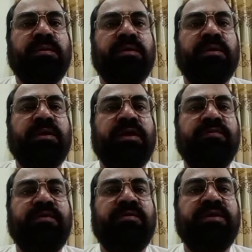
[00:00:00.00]
Guys,
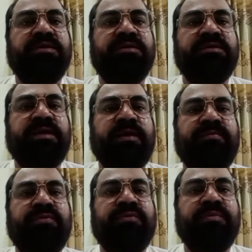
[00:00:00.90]
foundations
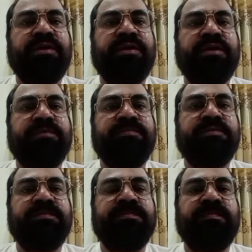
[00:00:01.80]
have two main types.
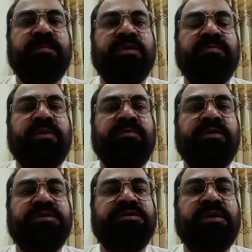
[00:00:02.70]
Number
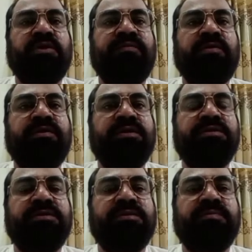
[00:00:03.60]
1, shallow
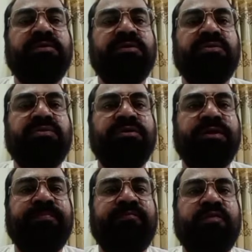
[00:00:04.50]
foundation. Number 2,
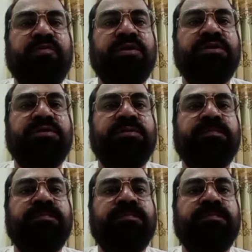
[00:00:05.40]
deep foundation.